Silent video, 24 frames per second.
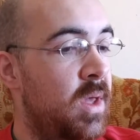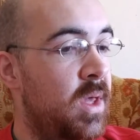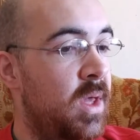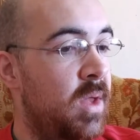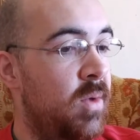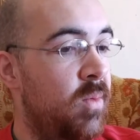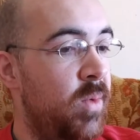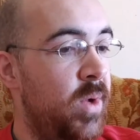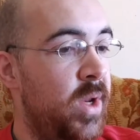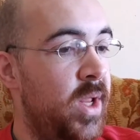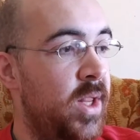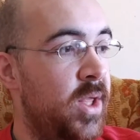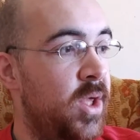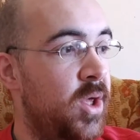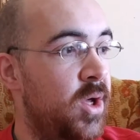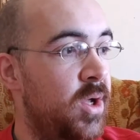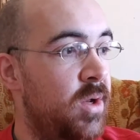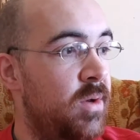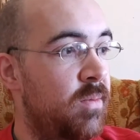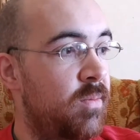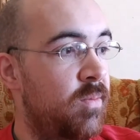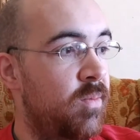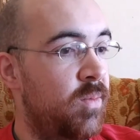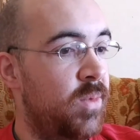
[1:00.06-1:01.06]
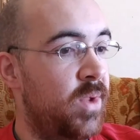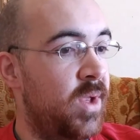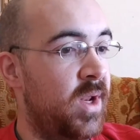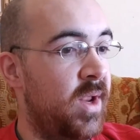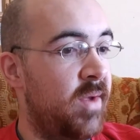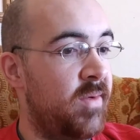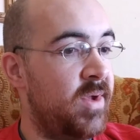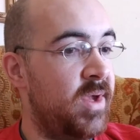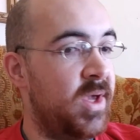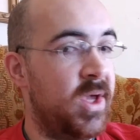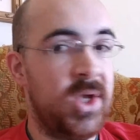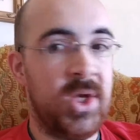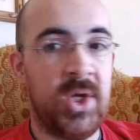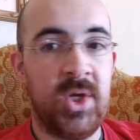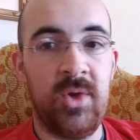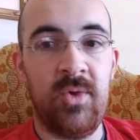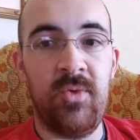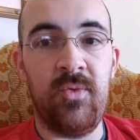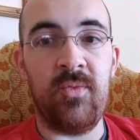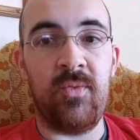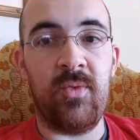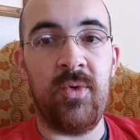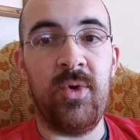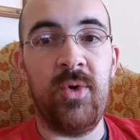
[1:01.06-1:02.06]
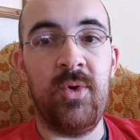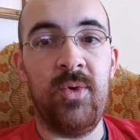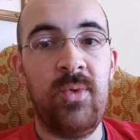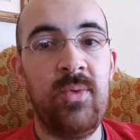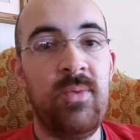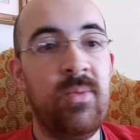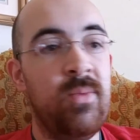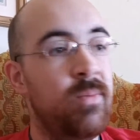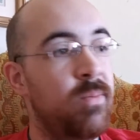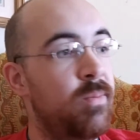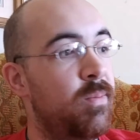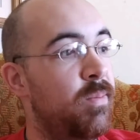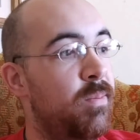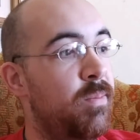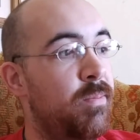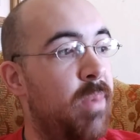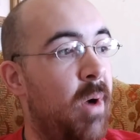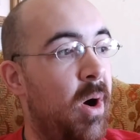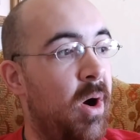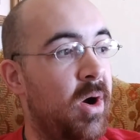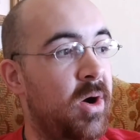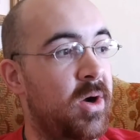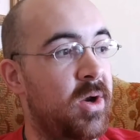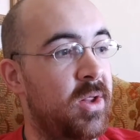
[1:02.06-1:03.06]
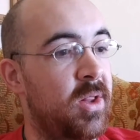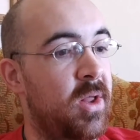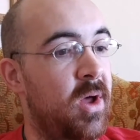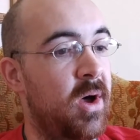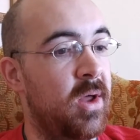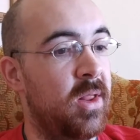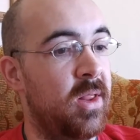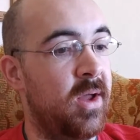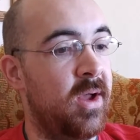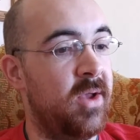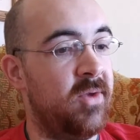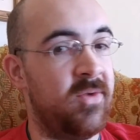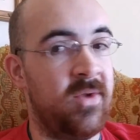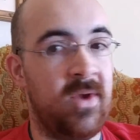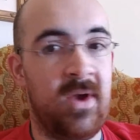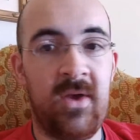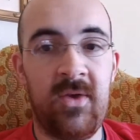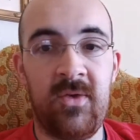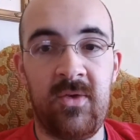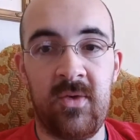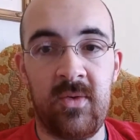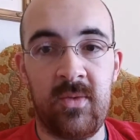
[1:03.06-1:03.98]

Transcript: And we did good. Didn't have any issues. Rue barked a lot last night,